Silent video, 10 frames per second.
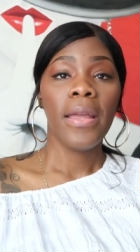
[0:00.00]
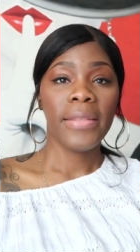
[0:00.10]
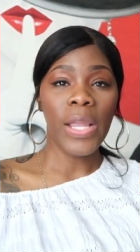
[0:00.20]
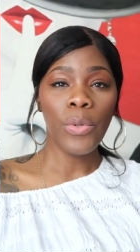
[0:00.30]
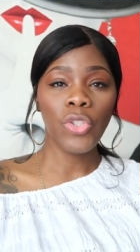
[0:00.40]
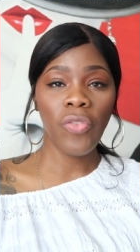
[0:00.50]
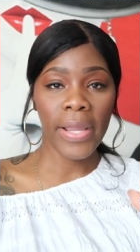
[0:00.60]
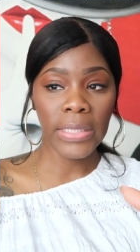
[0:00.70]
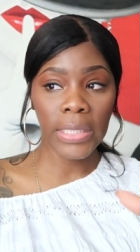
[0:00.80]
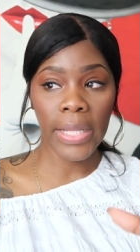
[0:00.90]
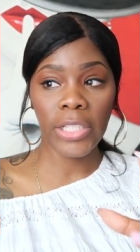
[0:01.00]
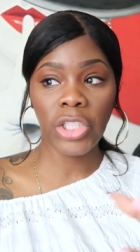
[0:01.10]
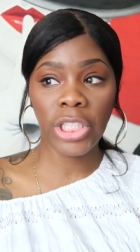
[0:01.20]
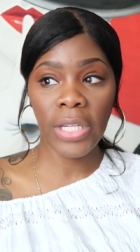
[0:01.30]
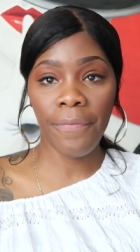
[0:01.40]
they were trying to like
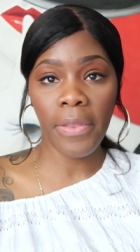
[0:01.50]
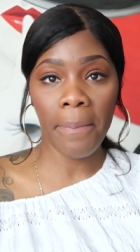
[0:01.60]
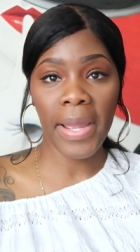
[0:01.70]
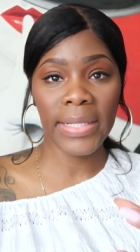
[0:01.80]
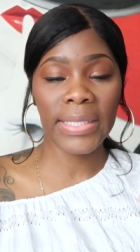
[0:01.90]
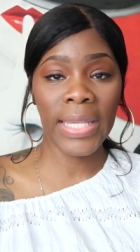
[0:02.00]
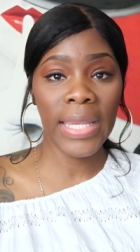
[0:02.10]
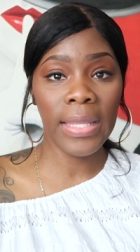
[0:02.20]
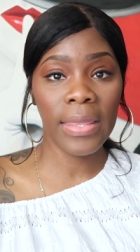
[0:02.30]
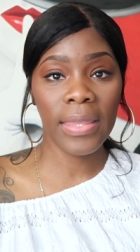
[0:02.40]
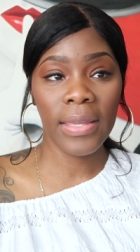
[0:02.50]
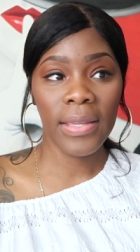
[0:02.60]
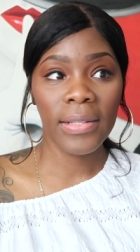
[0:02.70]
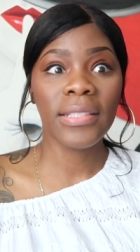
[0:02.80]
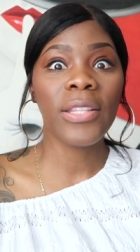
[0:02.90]
shift my teeth
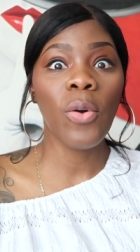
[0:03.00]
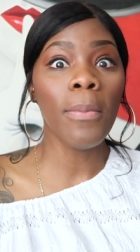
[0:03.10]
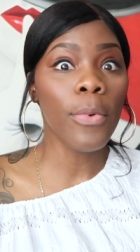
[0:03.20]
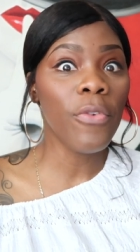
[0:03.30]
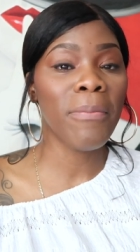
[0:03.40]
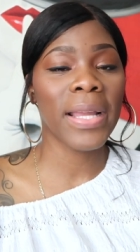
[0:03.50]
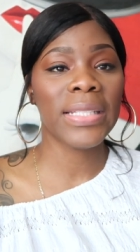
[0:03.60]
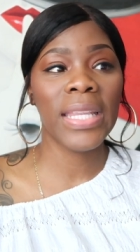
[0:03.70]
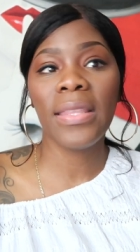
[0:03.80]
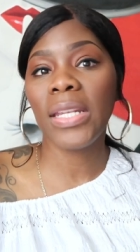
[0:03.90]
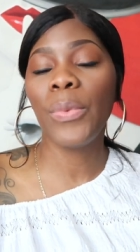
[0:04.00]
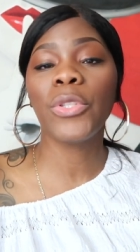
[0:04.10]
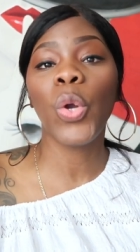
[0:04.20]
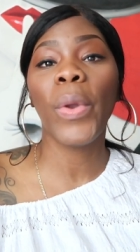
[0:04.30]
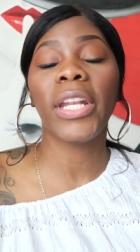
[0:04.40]
still move my teeth and there was
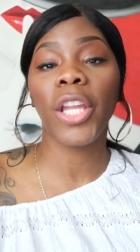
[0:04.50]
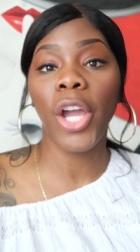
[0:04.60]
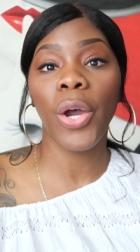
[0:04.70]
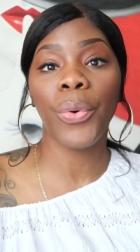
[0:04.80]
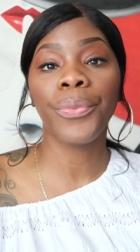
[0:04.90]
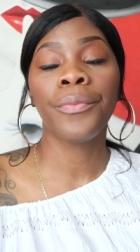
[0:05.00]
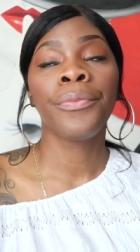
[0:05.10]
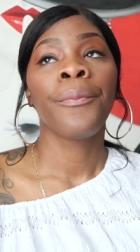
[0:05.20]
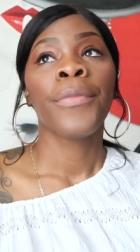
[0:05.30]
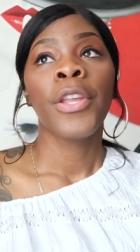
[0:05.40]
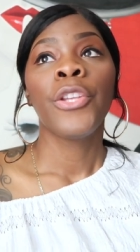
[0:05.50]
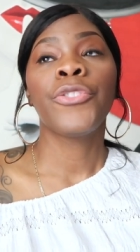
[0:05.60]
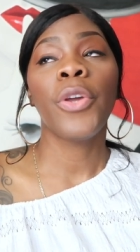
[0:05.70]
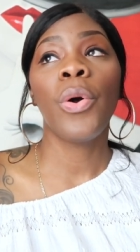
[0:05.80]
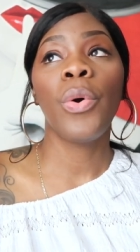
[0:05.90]
nowhere to go
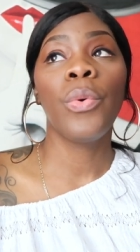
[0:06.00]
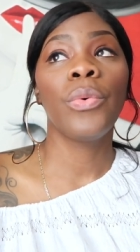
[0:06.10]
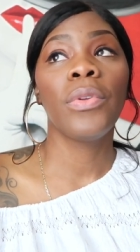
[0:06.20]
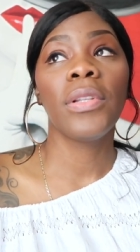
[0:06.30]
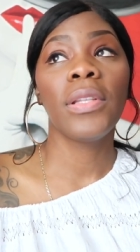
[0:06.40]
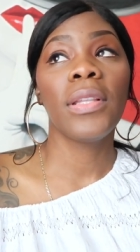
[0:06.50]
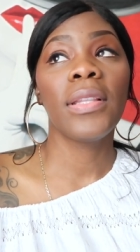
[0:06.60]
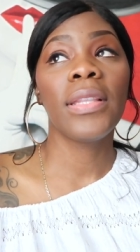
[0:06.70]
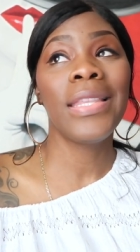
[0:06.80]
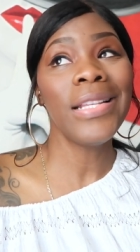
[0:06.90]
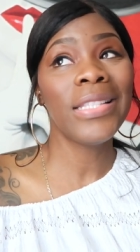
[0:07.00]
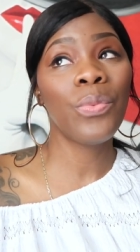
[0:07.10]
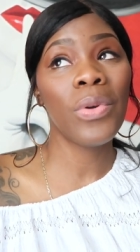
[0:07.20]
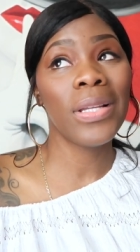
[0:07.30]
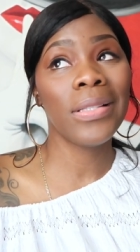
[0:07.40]
so
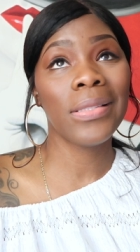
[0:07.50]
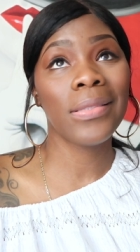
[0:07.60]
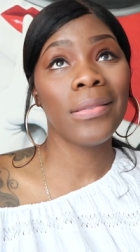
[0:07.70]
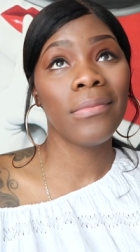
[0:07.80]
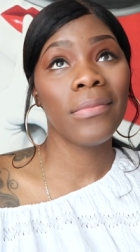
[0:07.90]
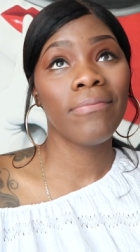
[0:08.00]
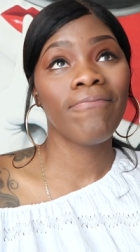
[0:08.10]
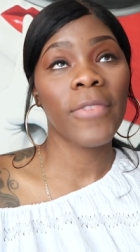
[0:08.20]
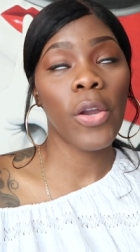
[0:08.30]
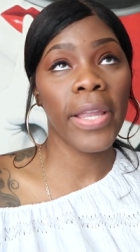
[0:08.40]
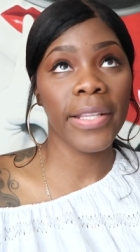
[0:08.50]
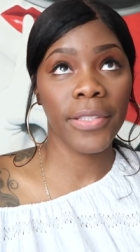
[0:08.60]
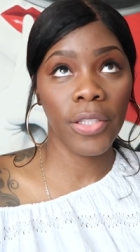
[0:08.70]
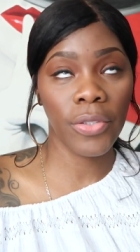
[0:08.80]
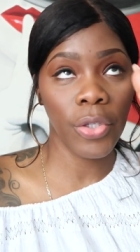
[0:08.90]
this was okay
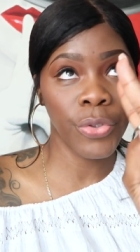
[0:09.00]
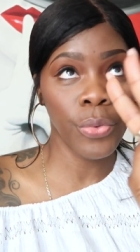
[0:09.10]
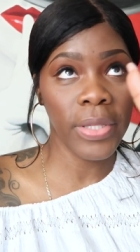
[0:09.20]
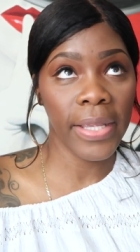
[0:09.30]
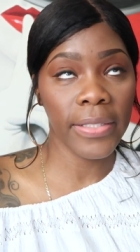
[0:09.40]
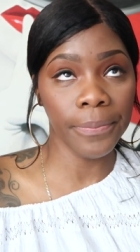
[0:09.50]
so two things